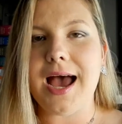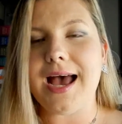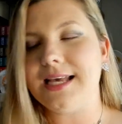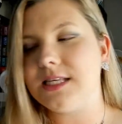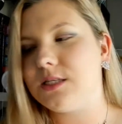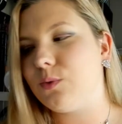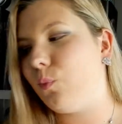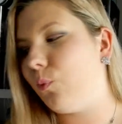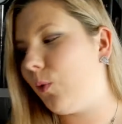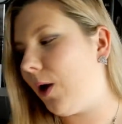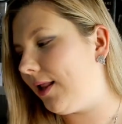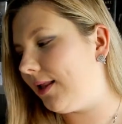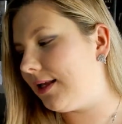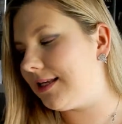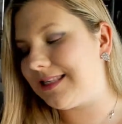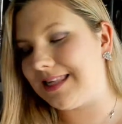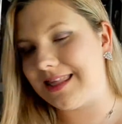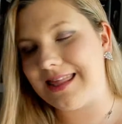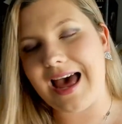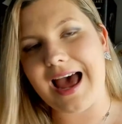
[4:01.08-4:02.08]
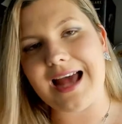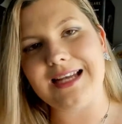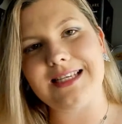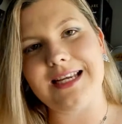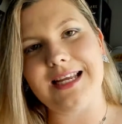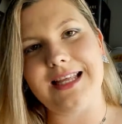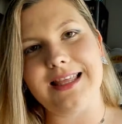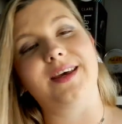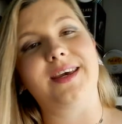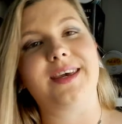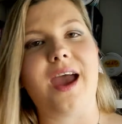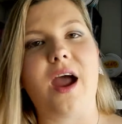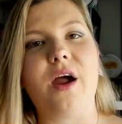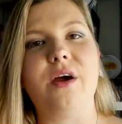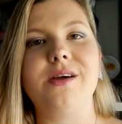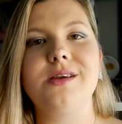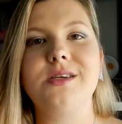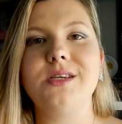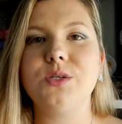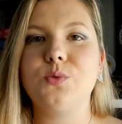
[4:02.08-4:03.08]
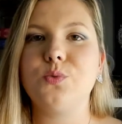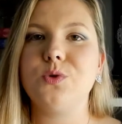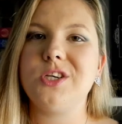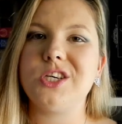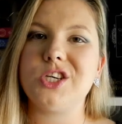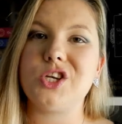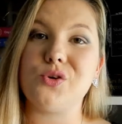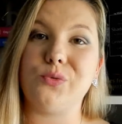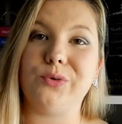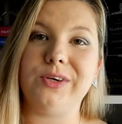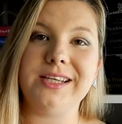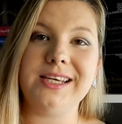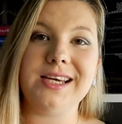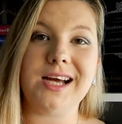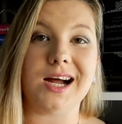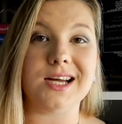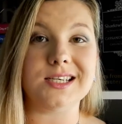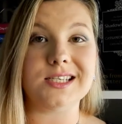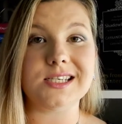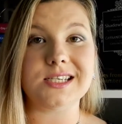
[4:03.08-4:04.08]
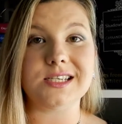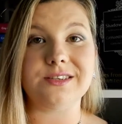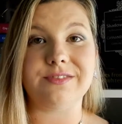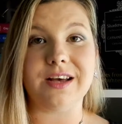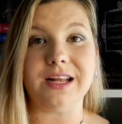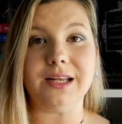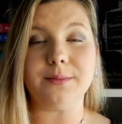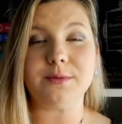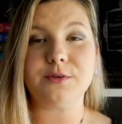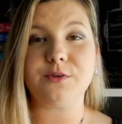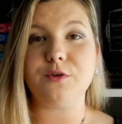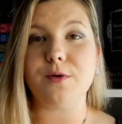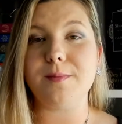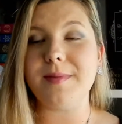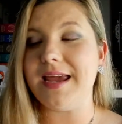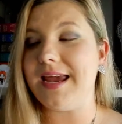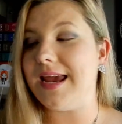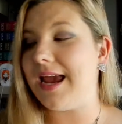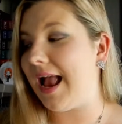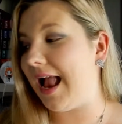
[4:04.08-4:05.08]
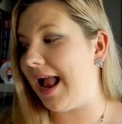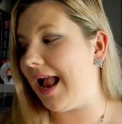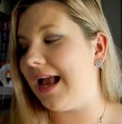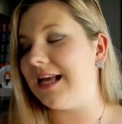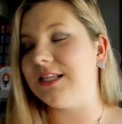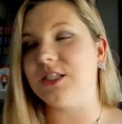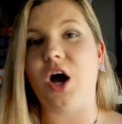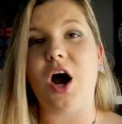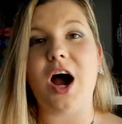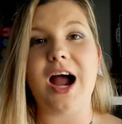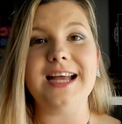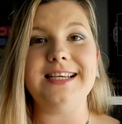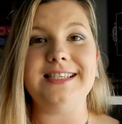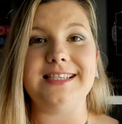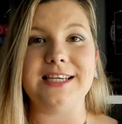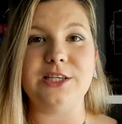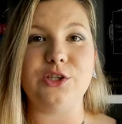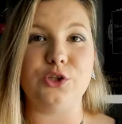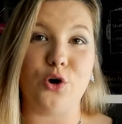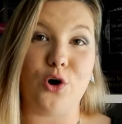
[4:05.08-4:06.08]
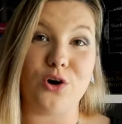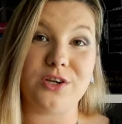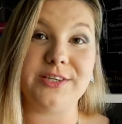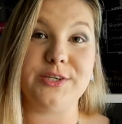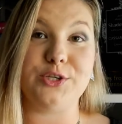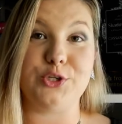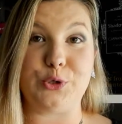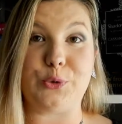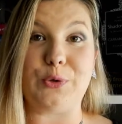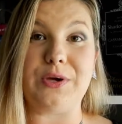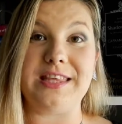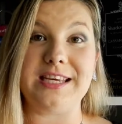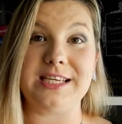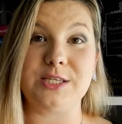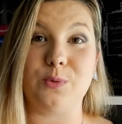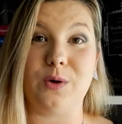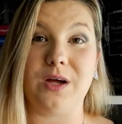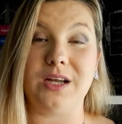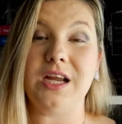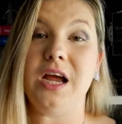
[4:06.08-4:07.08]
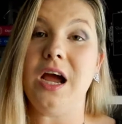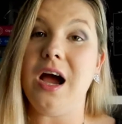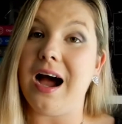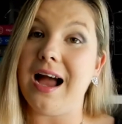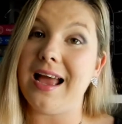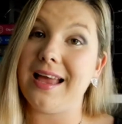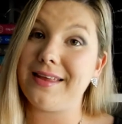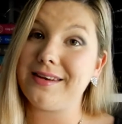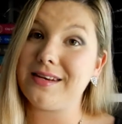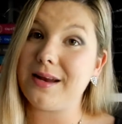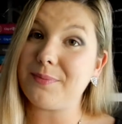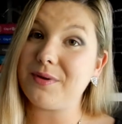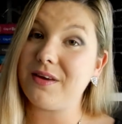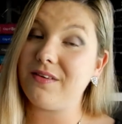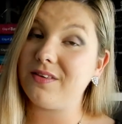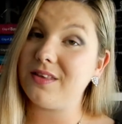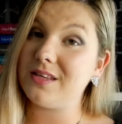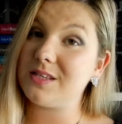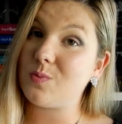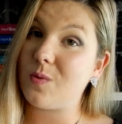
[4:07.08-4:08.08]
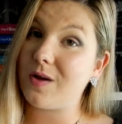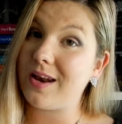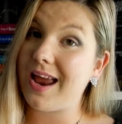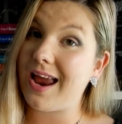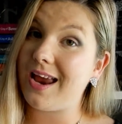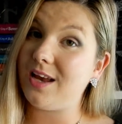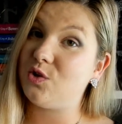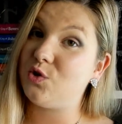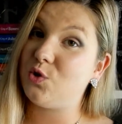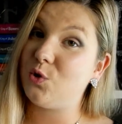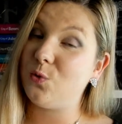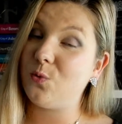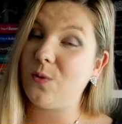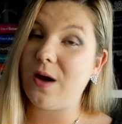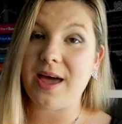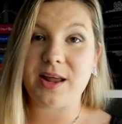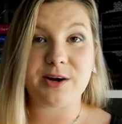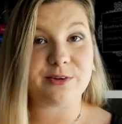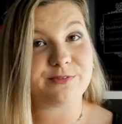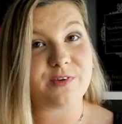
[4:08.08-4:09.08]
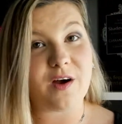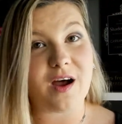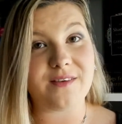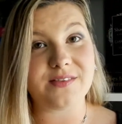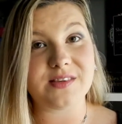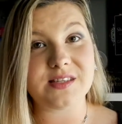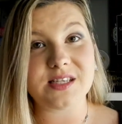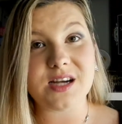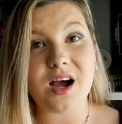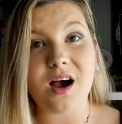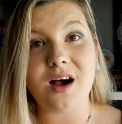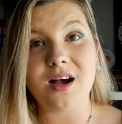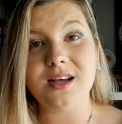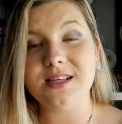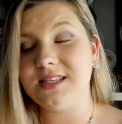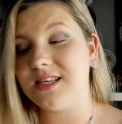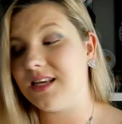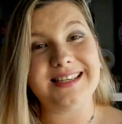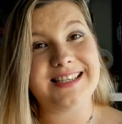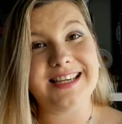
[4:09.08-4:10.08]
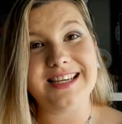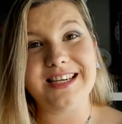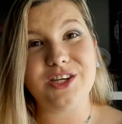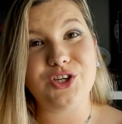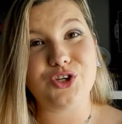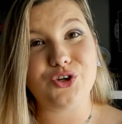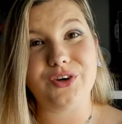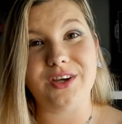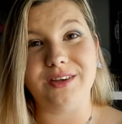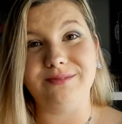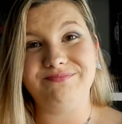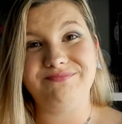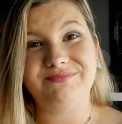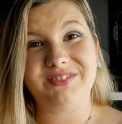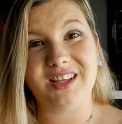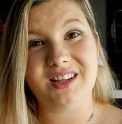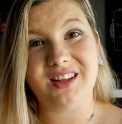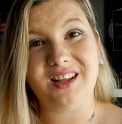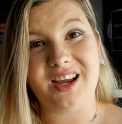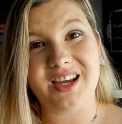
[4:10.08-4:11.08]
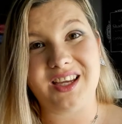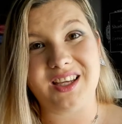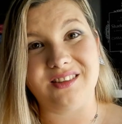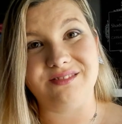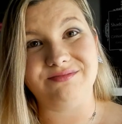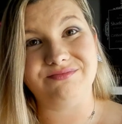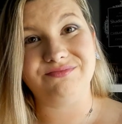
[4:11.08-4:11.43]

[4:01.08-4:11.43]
As well as that, the characters were just really underdeveloped for me, and I did not enjoy this one. I ended up giving this one a 2 out of 5 stars. Didn't enjoy it, didn't like it.